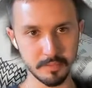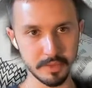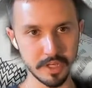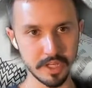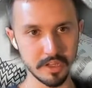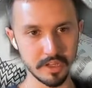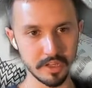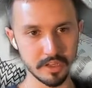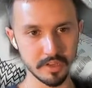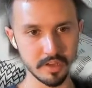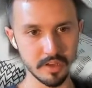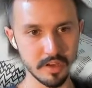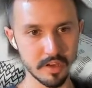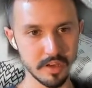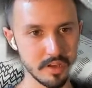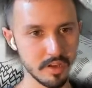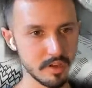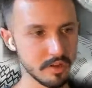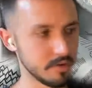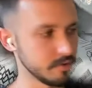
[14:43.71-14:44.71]
panic
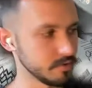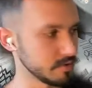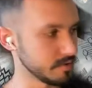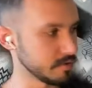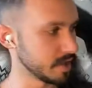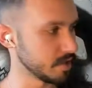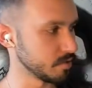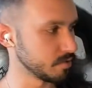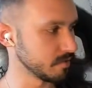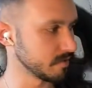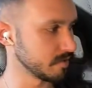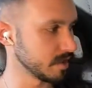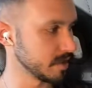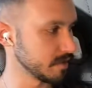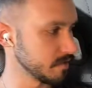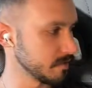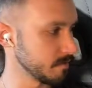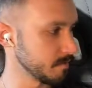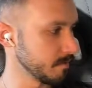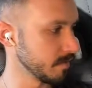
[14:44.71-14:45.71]
on the Tauri
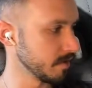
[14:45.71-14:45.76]
side.